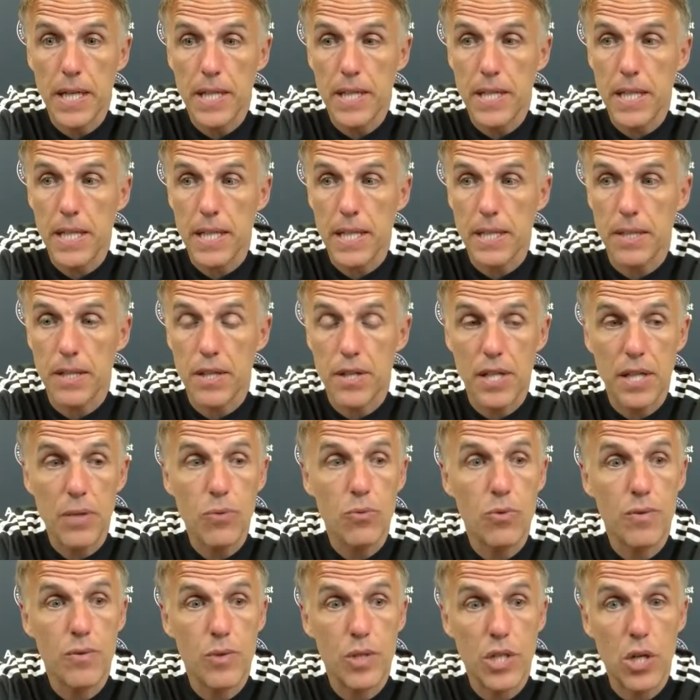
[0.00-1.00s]
I think the thing
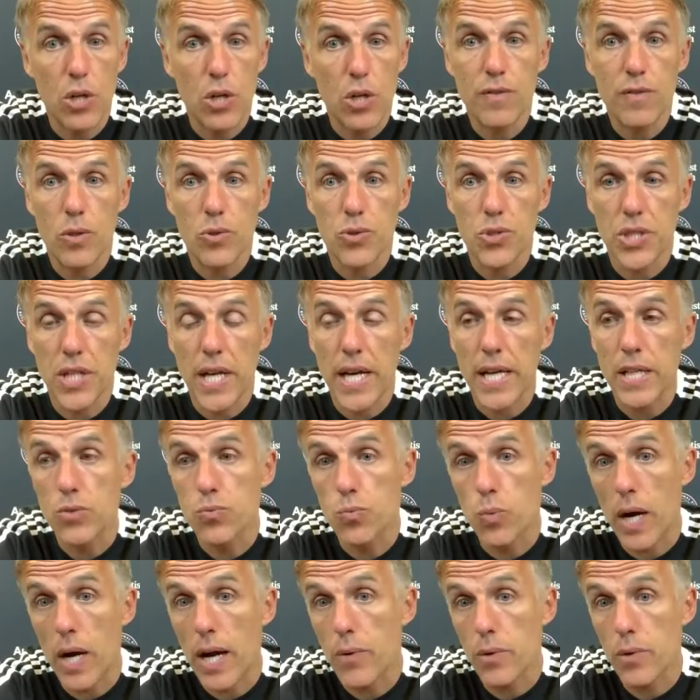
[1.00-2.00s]
with Rodolfo today is
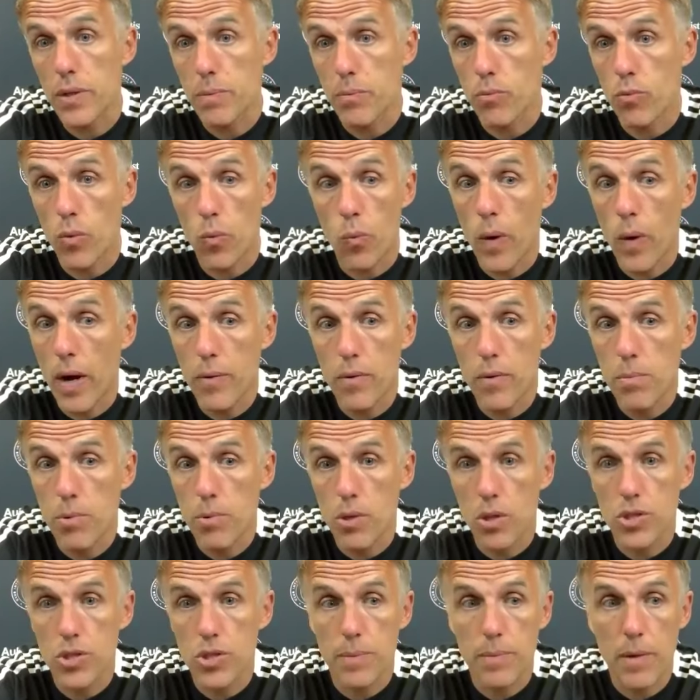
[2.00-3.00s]
why we
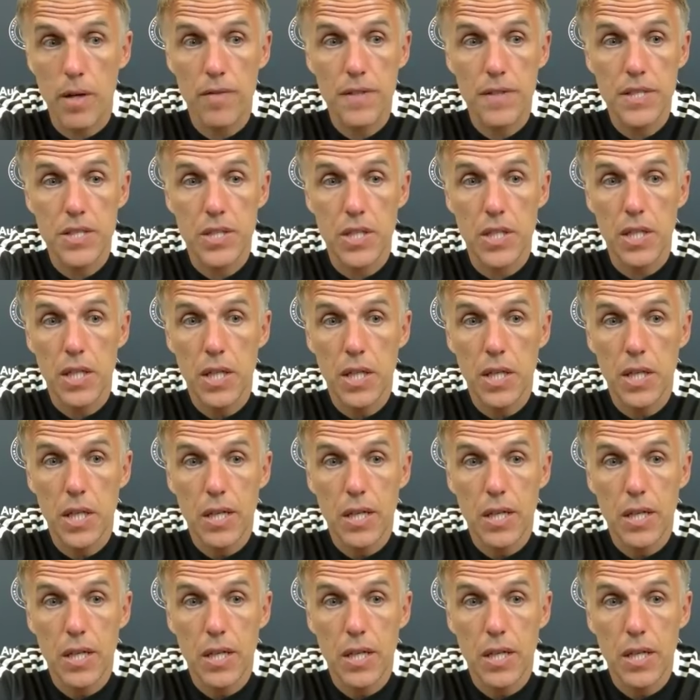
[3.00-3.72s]
brought him off is that